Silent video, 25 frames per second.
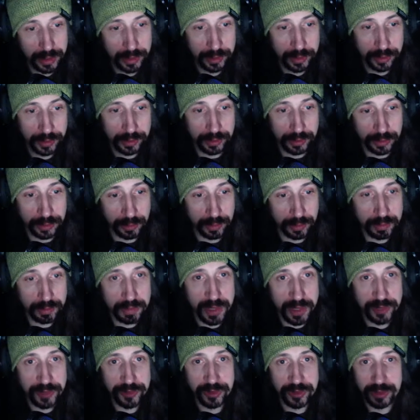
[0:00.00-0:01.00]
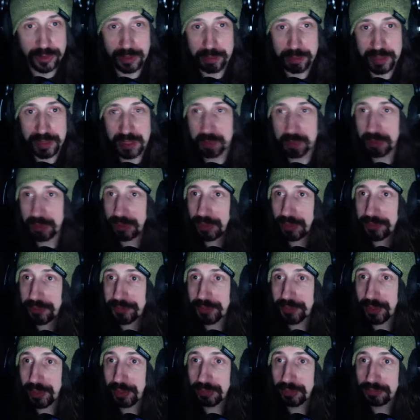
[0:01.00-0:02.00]
No one mentioned the people lived
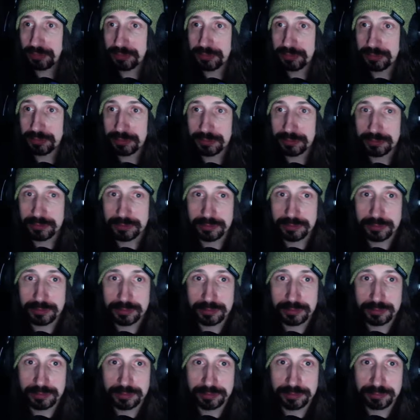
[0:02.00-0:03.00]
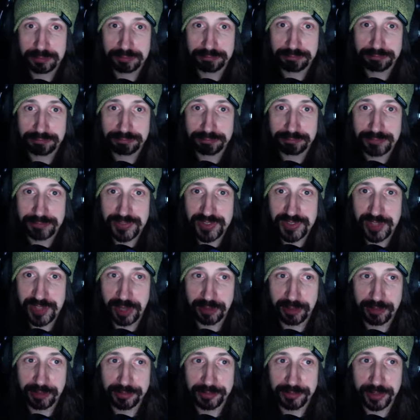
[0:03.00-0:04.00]
there.
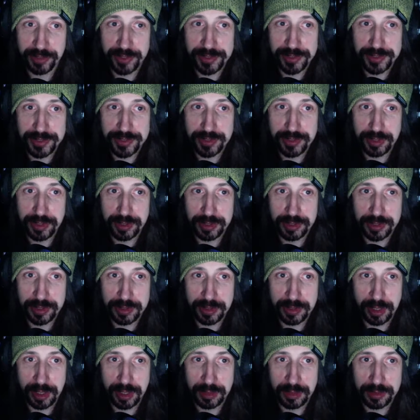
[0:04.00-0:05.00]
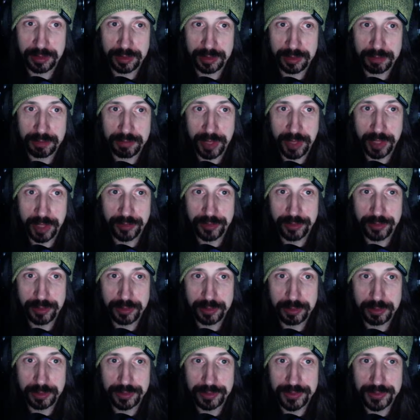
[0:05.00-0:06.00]
Sacrifice on an
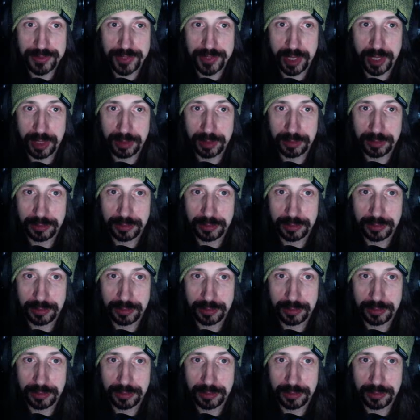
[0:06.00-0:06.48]
unimaginable scale.